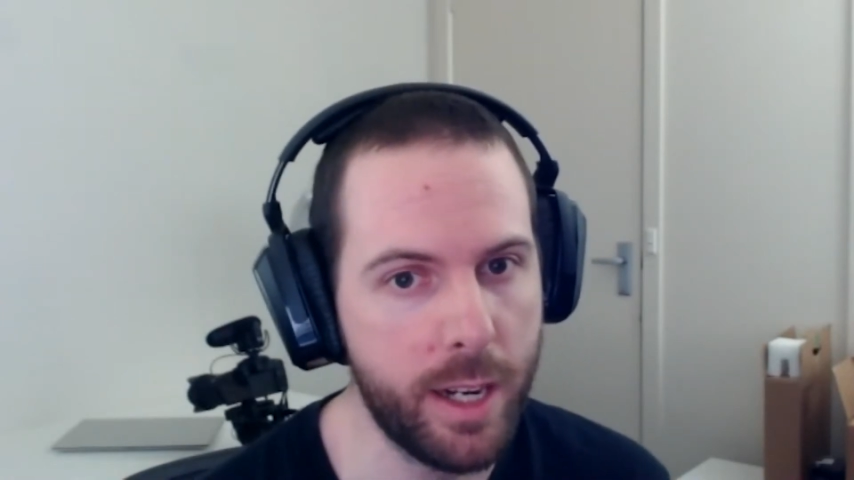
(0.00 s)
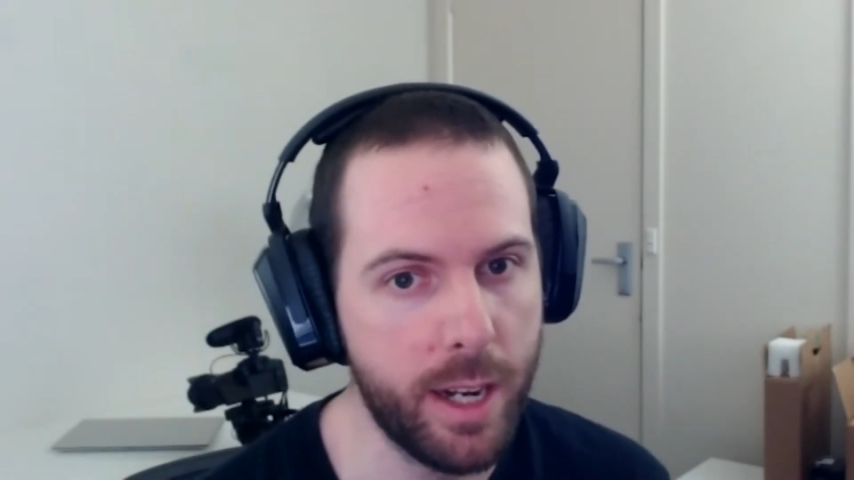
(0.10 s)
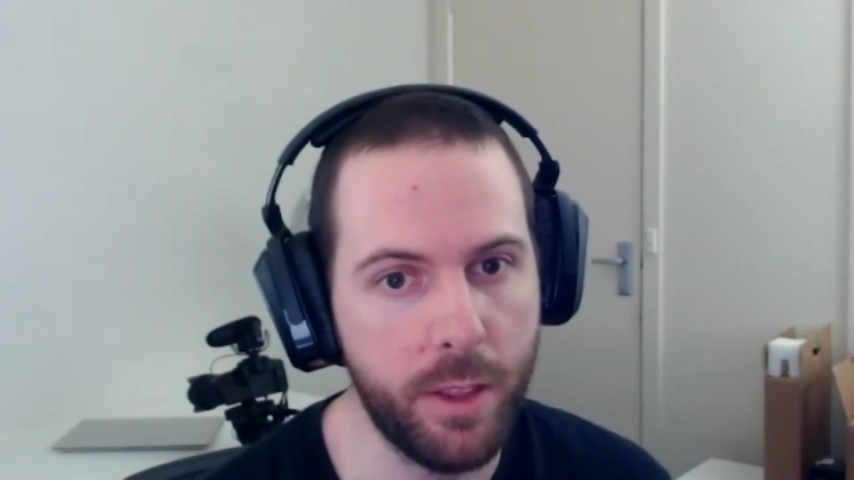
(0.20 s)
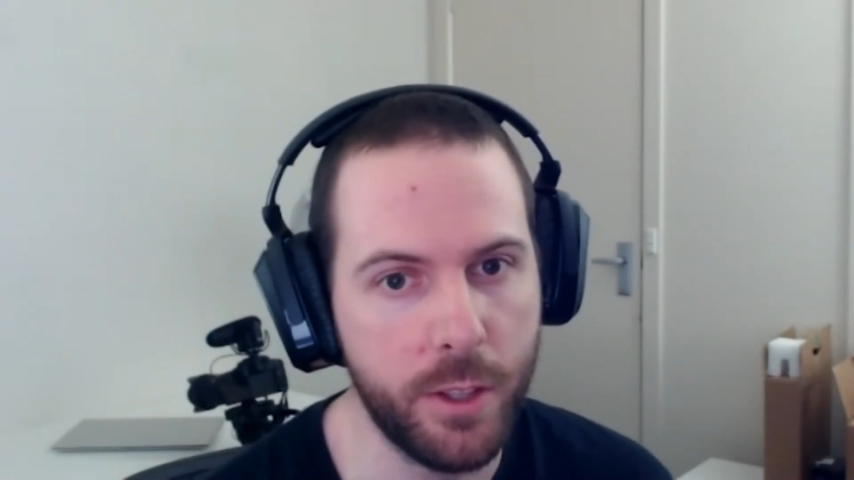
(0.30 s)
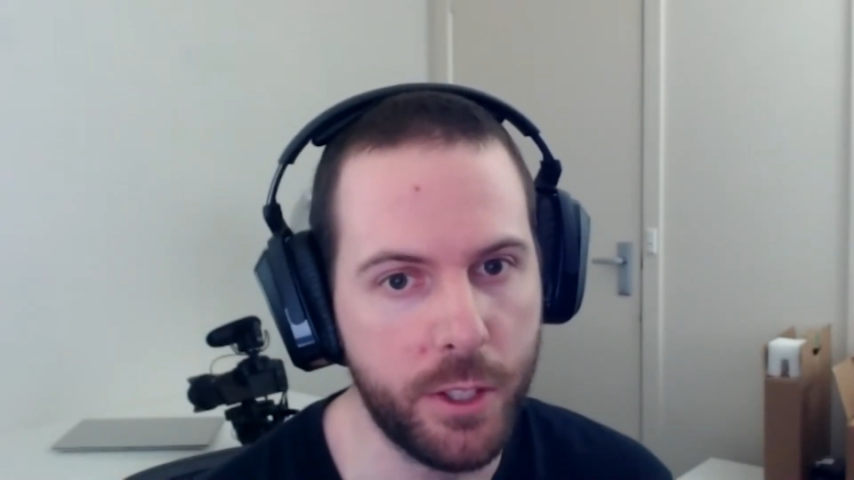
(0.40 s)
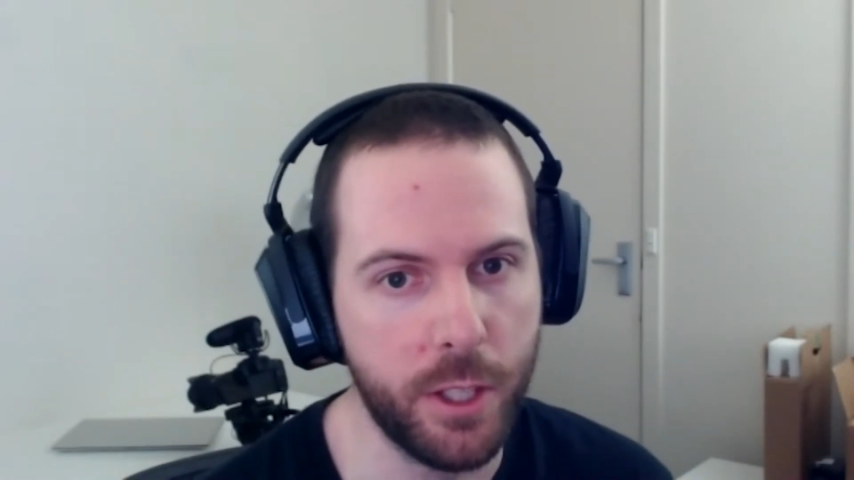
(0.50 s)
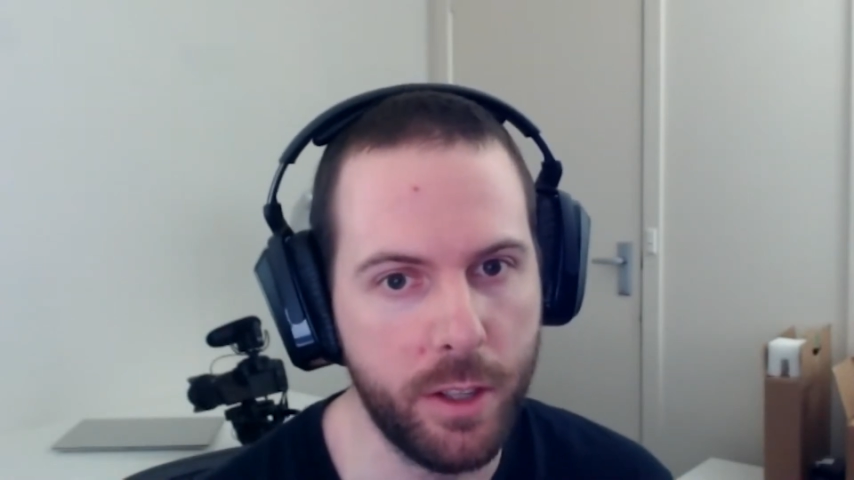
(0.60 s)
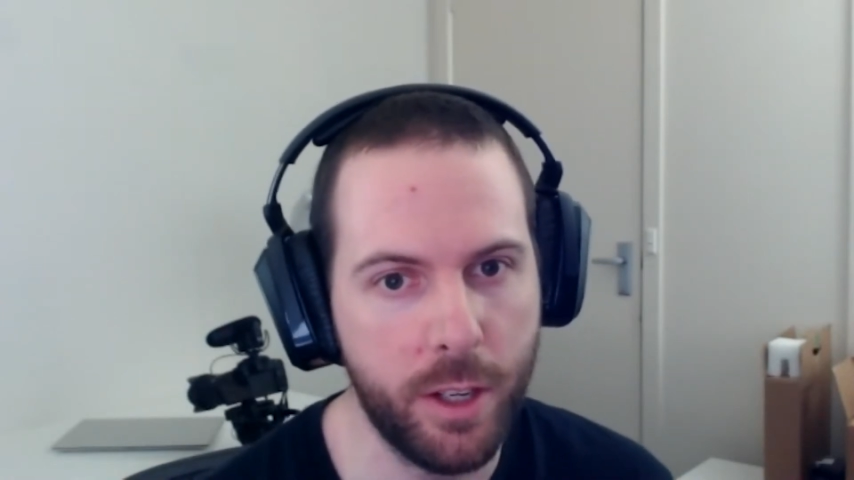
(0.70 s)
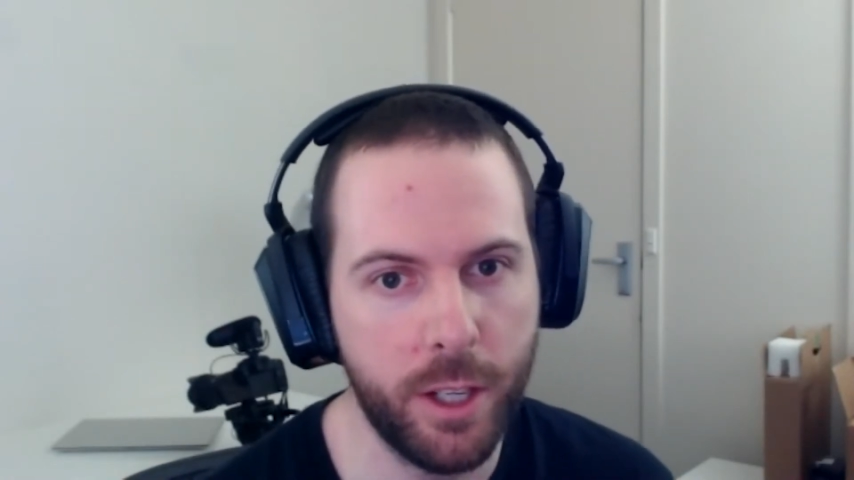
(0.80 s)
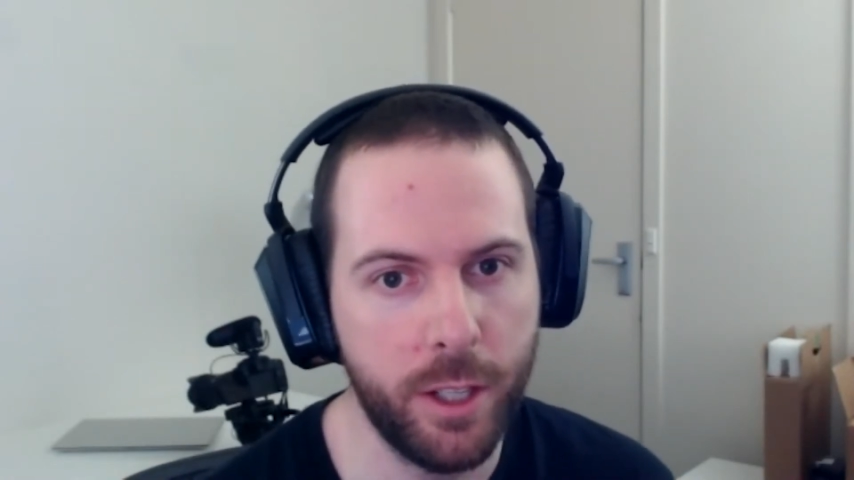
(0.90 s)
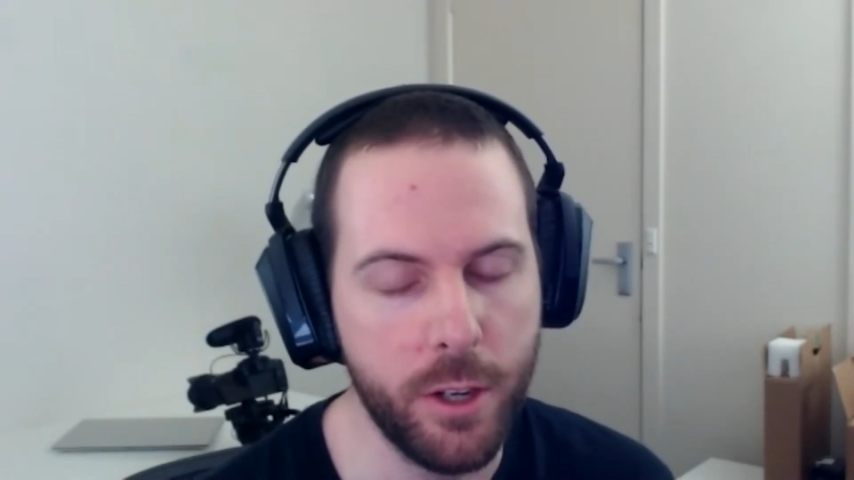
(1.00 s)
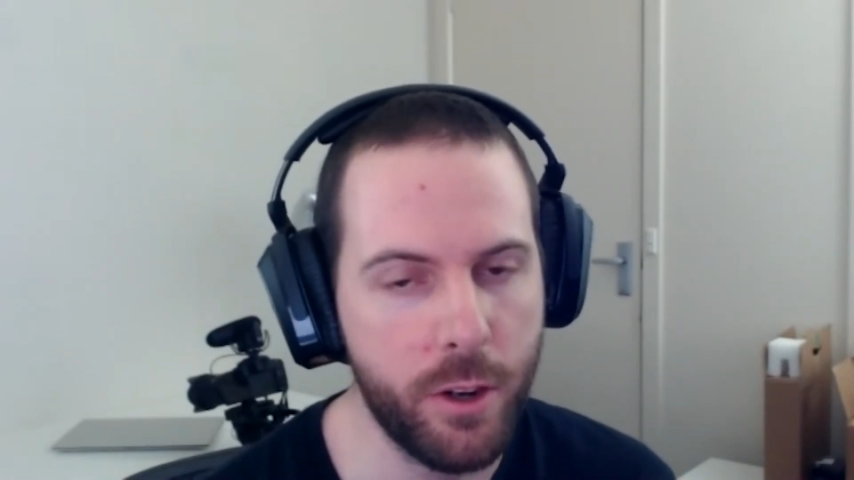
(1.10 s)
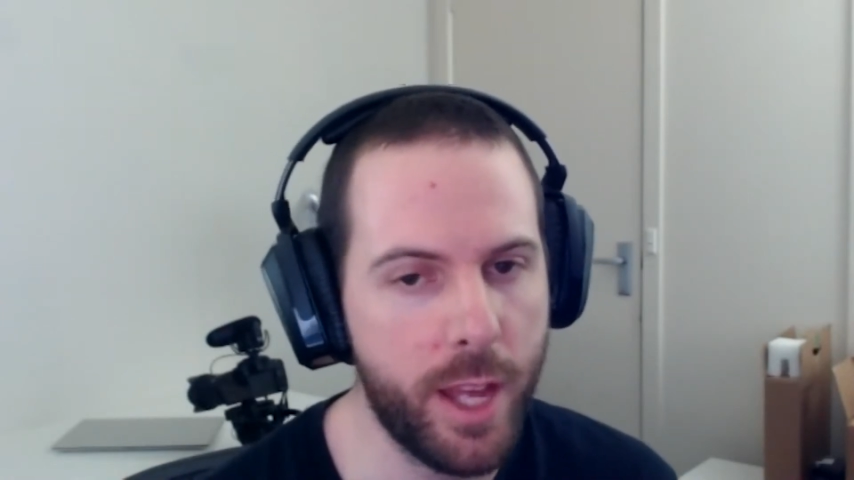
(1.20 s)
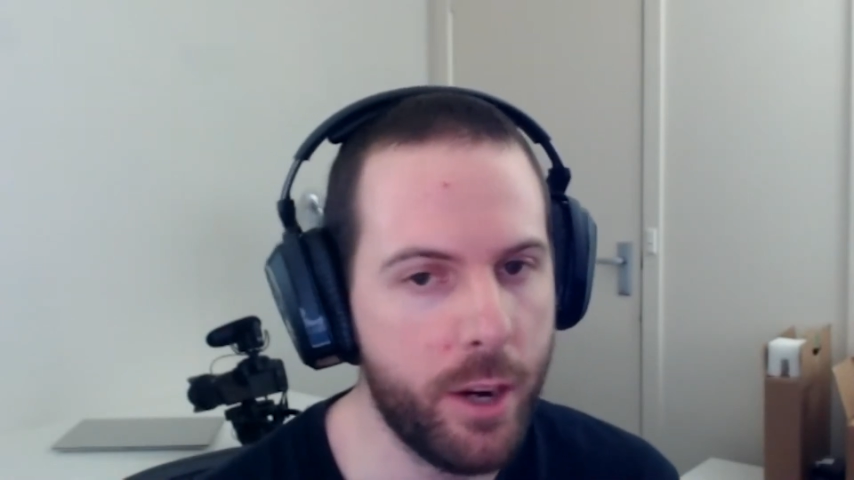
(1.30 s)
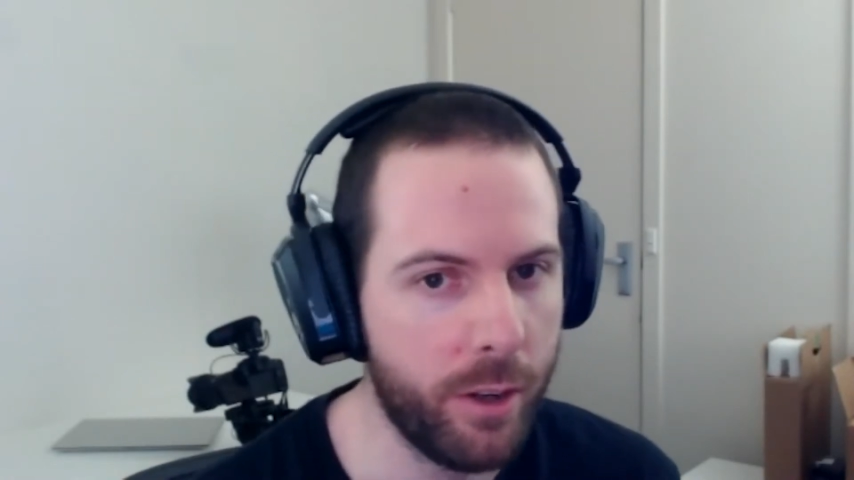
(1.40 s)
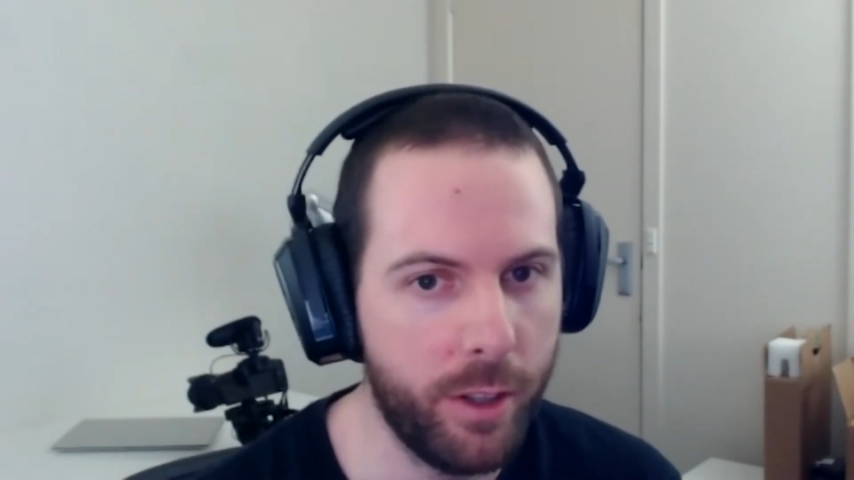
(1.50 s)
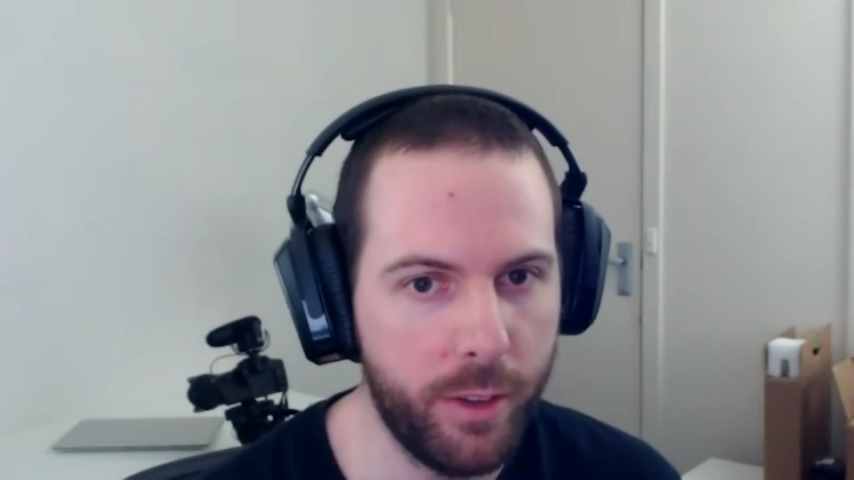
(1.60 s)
others that they don't